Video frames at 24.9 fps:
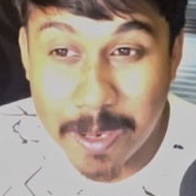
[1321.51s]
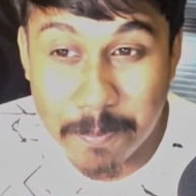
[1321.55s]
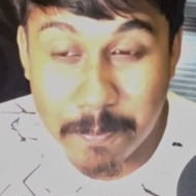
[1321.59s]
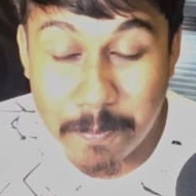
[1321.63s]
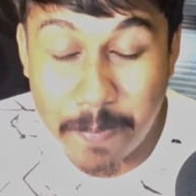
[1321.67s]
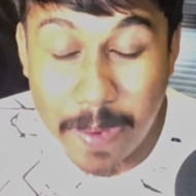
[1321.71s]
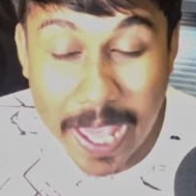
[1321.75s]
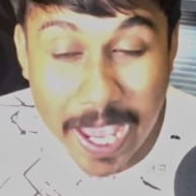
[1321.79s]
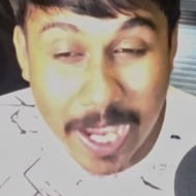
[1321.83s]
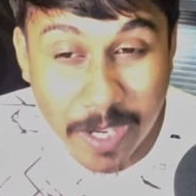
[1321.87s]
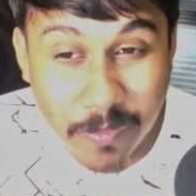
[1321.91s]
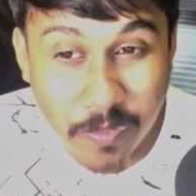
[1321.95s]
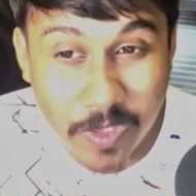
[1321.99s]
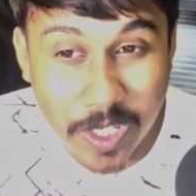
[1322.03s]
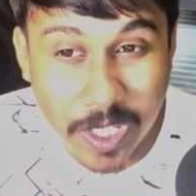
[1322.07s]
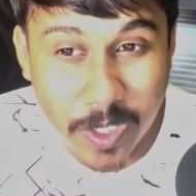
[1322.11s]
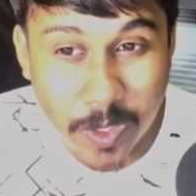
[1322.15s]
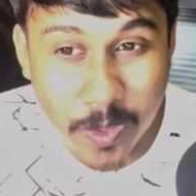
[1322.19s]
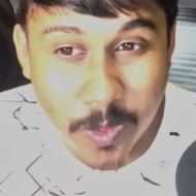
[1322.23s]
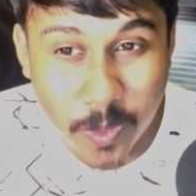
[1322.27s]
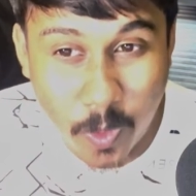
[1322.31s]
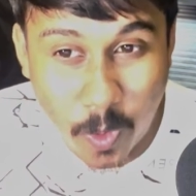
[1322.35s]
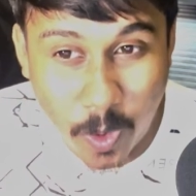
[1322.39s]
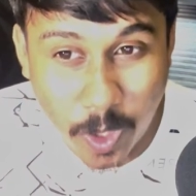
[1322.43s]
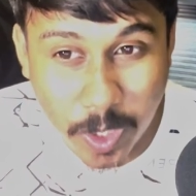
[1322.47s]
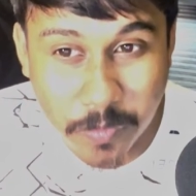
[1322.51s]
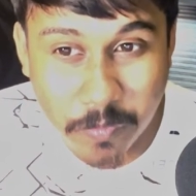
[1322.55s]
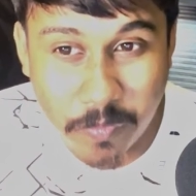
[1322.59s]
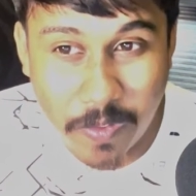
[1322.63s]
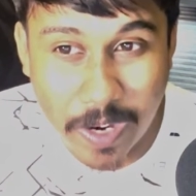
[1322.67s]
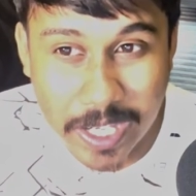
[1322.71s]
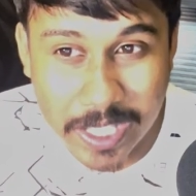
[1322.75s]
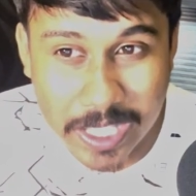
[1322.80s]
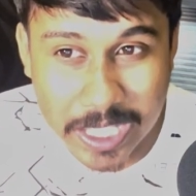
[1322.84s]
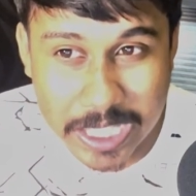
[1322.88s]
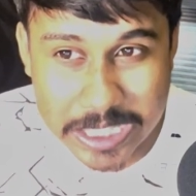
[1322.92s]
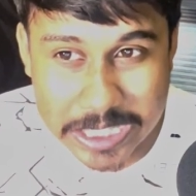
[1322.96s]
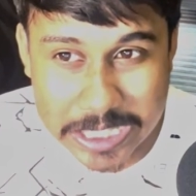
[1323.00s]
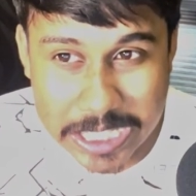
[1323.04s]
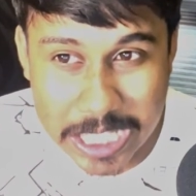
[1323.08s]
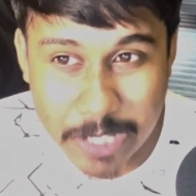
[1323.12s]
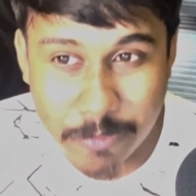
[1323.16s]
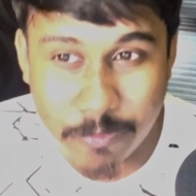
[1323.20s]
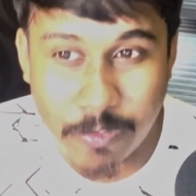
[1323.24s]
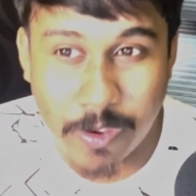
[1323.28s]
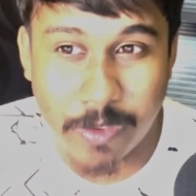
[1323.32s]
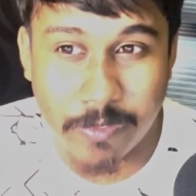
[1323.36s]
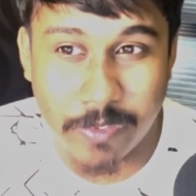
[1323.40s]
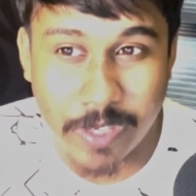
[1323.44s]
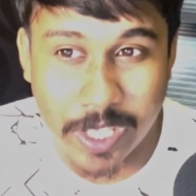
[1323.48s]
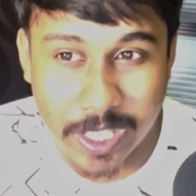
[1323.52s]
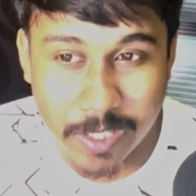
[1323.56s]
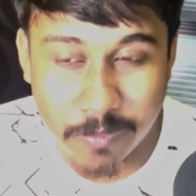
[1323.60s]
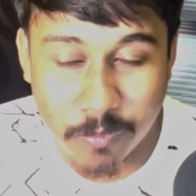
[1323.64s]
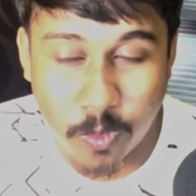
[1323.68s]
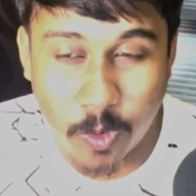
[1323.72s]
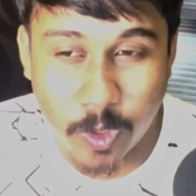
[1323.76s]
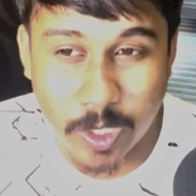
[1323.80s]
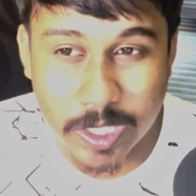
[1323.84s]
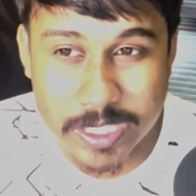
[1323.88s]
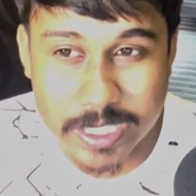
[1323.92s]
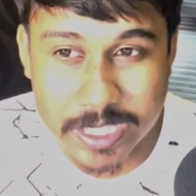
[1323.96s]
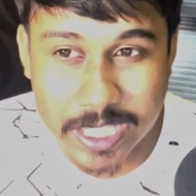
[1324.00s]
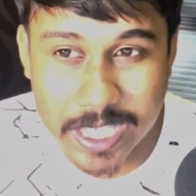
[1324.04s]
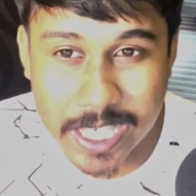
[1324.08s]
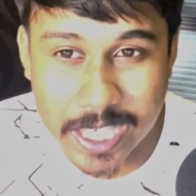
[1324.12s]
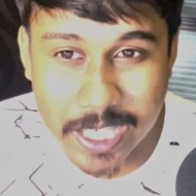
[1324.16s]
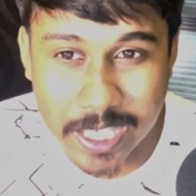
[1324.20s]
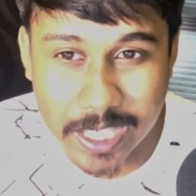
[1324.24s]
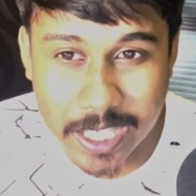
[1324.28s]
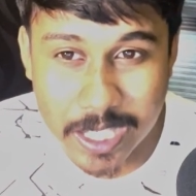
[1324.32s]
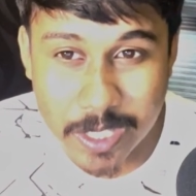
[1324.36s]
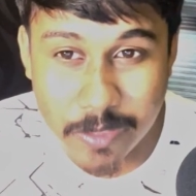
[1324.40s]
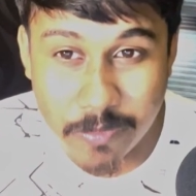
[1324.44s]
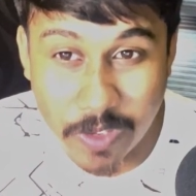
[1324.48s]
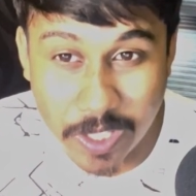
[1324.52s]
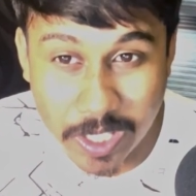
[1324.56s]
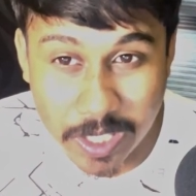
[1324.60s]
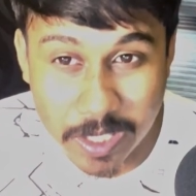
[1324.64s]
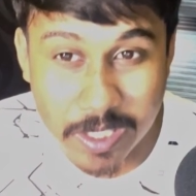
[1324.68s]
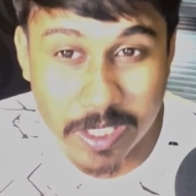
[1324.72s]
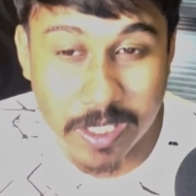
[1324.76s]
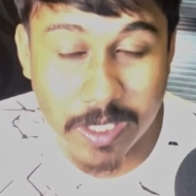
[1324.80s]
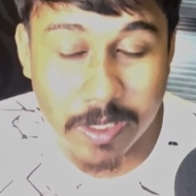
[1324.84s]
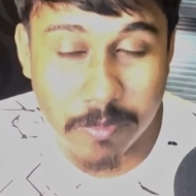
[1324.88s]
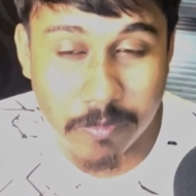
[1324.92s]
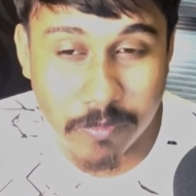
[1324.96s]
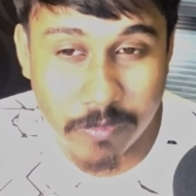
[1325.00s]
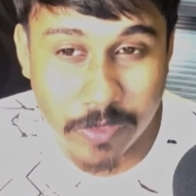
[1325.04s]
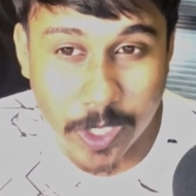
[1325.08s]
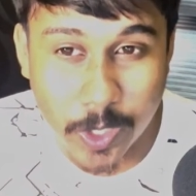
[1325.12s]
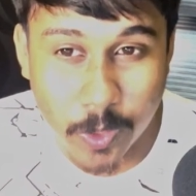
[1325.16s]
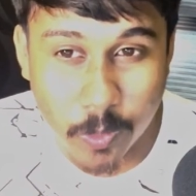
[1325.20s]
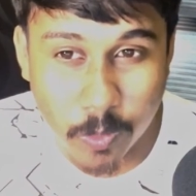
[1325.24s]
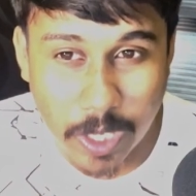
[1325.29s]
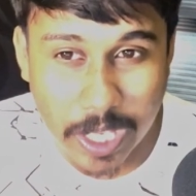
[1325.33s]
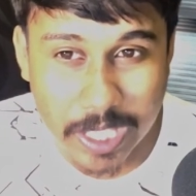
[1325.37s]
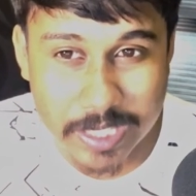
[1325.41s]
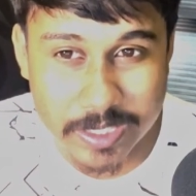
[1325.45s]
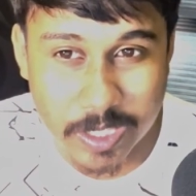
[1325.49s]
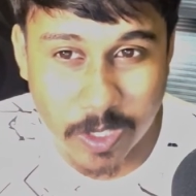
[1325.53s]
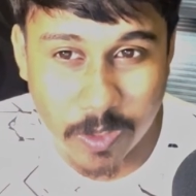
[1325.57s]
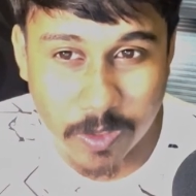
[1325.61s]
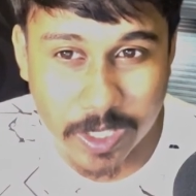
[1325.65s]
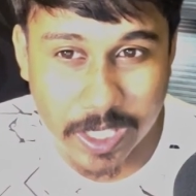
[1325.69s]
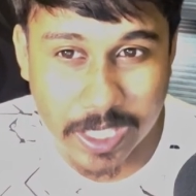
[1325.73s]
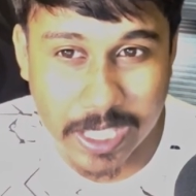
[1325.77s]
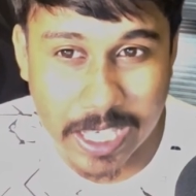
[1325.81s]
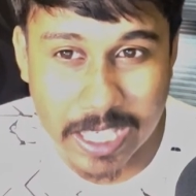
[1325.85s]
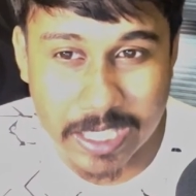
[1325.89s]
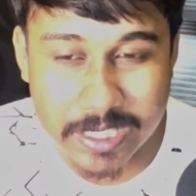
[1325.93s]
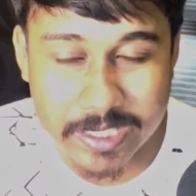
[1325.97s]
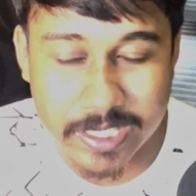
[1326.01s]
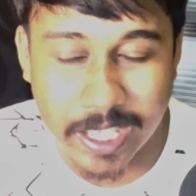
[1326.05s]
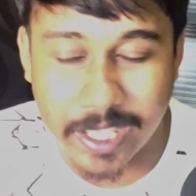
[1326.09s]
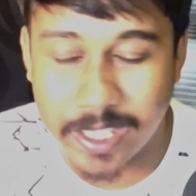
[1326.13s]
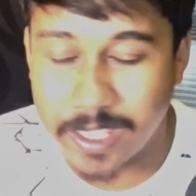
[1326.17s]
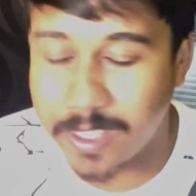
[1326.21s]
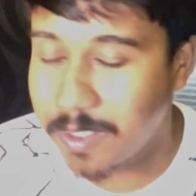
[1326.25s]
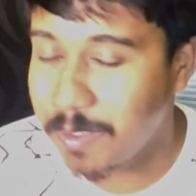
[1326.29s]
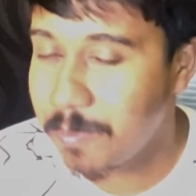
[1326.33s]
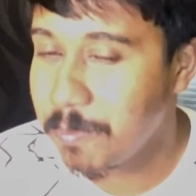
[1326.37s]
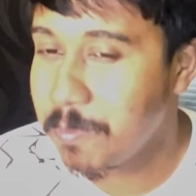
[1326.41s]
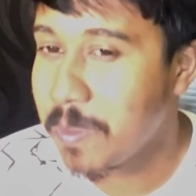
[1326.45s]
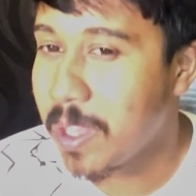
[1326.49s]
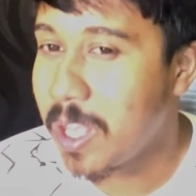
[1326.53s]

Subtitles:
Black will not find a safe haven for his king even if he do castle on the king side.